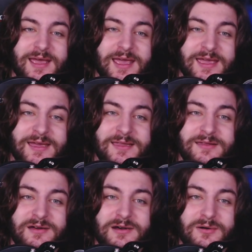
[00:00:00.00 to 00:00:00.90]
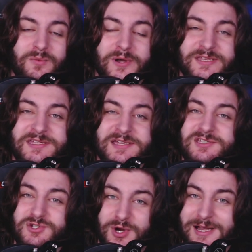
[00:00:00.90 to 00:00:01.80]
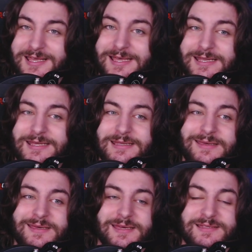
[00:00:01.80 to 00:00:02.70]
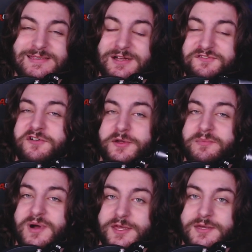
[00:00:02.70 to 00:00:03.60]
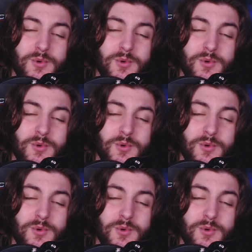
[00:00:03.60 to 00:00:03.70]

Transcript: and when it does try to hit it, it sounds very muddy.